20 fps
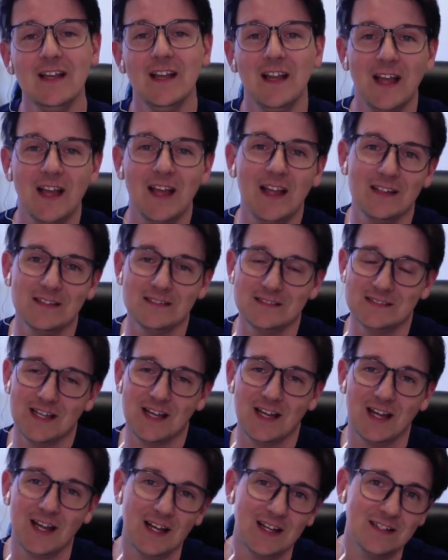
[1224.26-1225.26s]
And
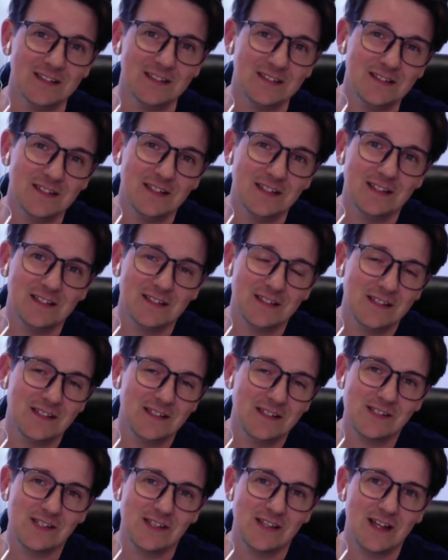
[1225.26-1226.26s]

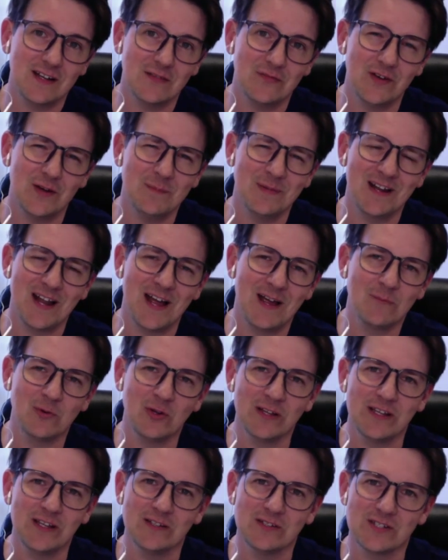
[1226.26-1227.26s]
it's a lot of fun. But I'm
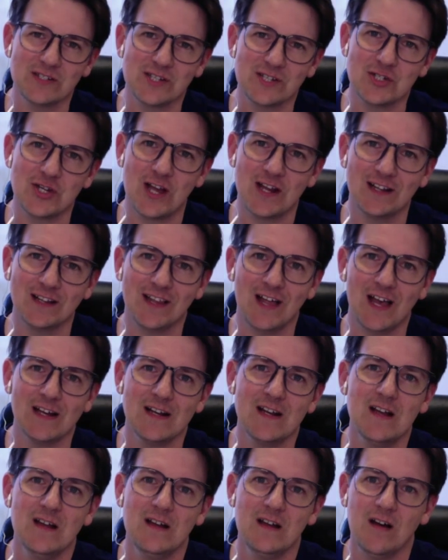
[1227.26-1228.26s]
really here just to shine a light
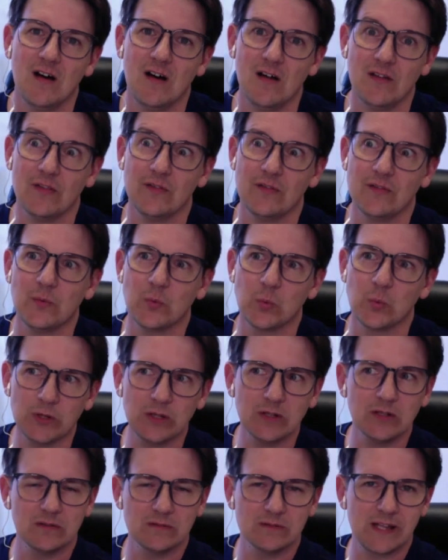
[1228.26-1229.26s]
on the
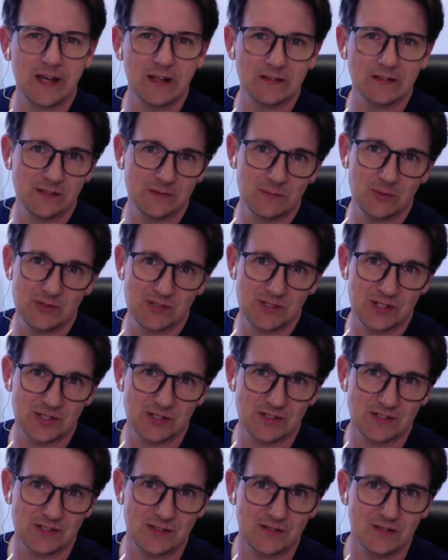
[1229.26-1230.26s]
real talented
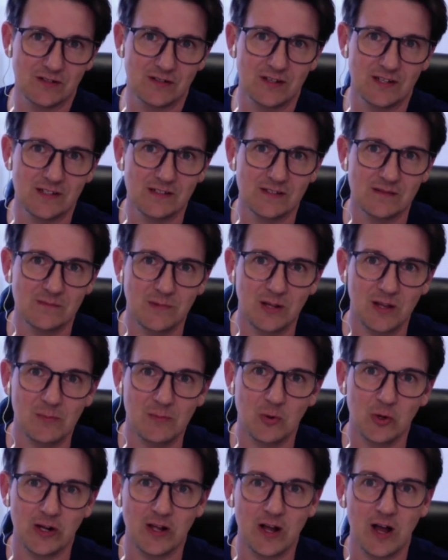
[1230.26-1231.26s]
musicians that are a lot
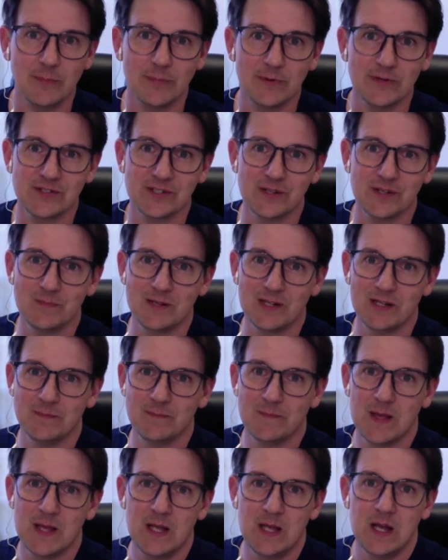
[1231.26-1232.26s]
more accomplished than me.
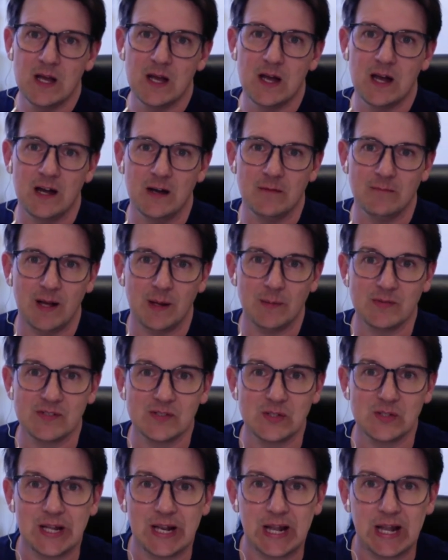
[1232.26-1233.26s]
I've still
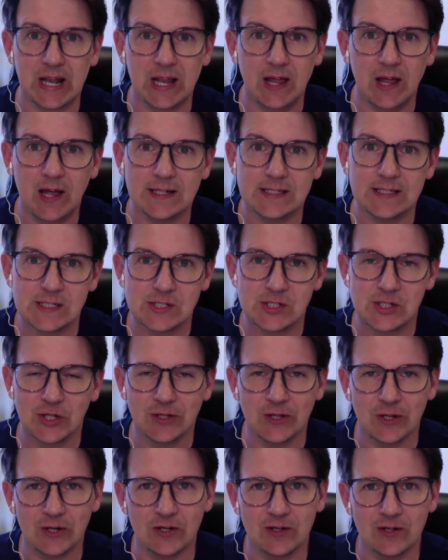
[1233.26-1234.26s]
got a lot to
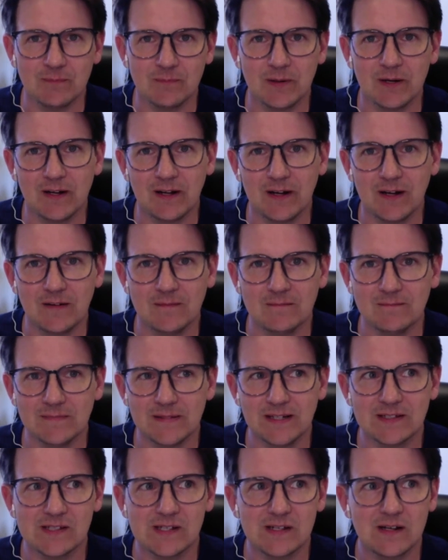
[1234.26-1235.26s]
learn, but
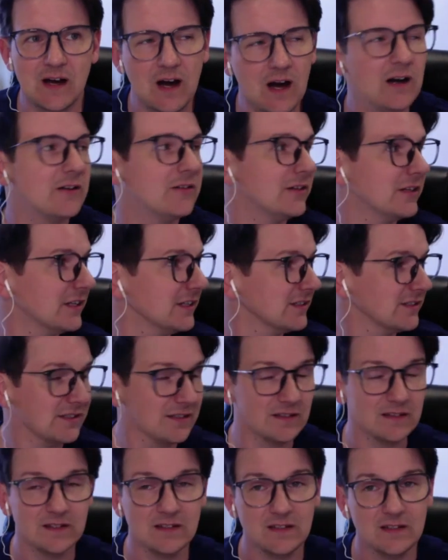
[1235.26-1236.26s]
it's an honor to get
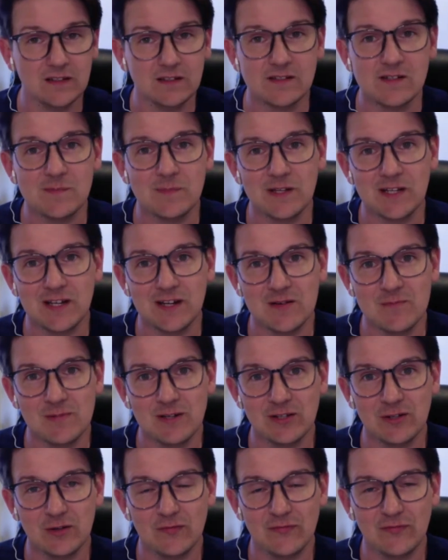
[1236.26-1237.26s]
to be here and be a
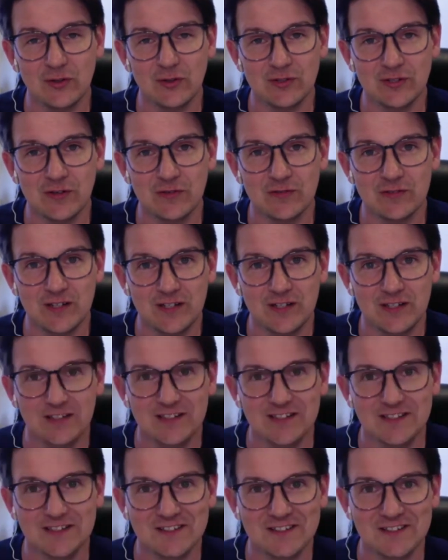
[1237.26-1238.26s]
little footnote
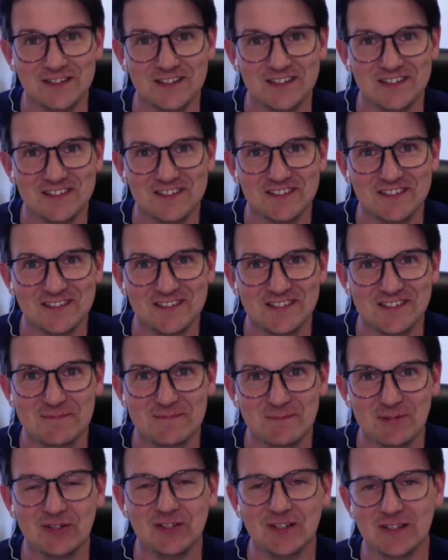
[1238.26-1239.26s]
in this
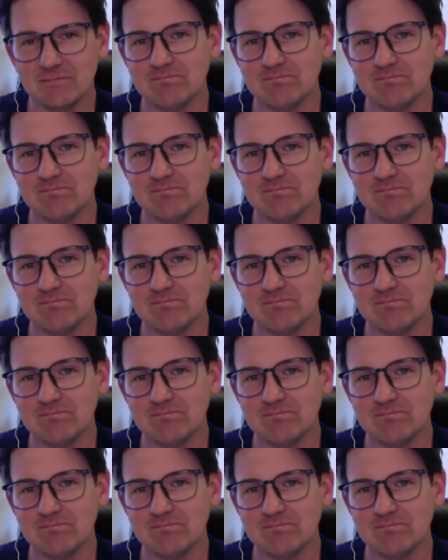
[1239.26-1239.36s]
building.